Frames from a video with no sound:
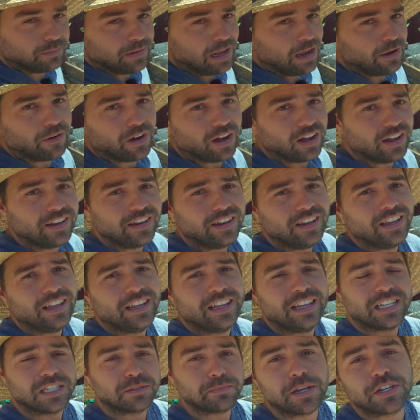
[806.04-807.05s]
now on,
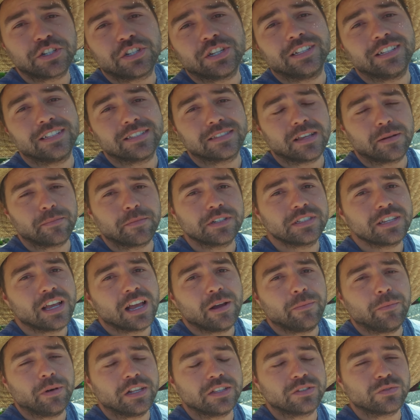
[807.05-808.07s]
especially in the
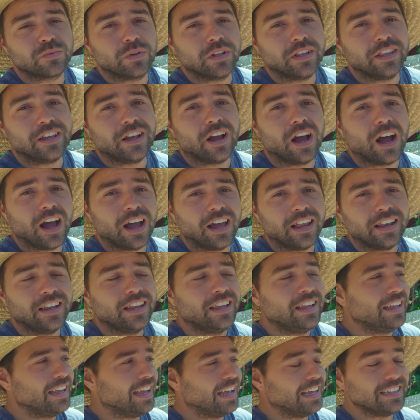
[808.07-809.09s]
summertime when it's really hot
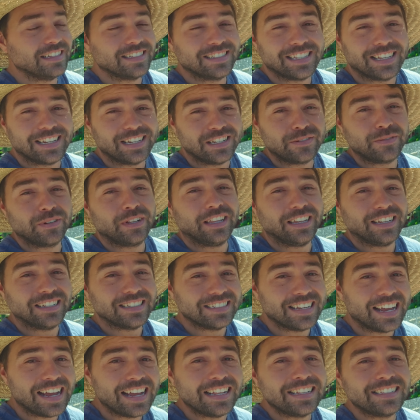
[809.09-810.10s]
and the sun is really
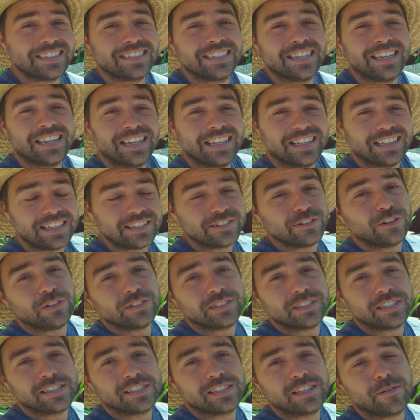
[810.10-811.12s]
intense. This whole
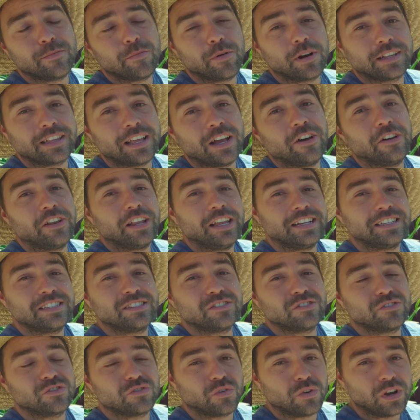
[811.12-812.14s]
system worked out
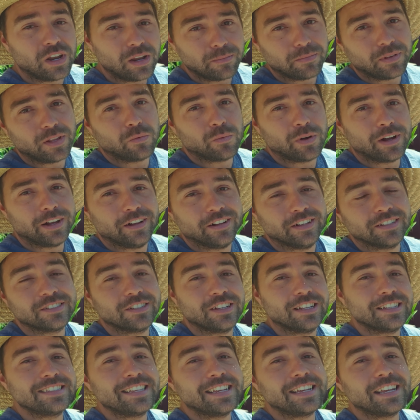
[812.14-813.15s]
extremely well.
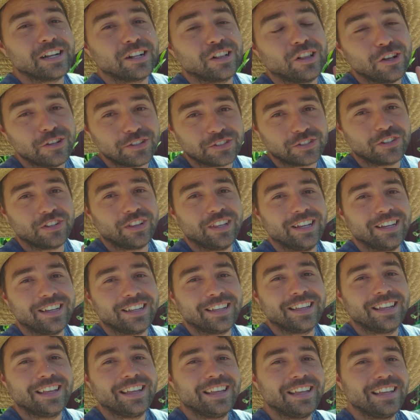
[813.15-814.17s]
So let's take a closer look,
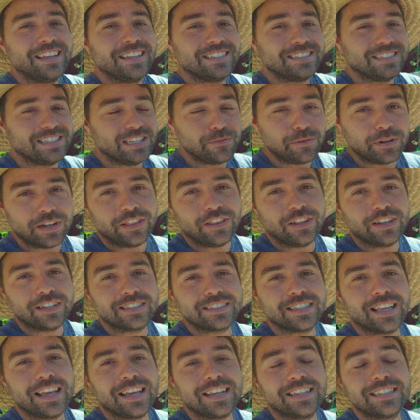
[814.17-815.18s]
see what it
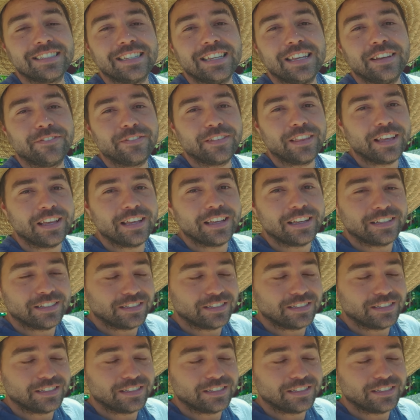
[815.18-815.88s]
looks like, see if the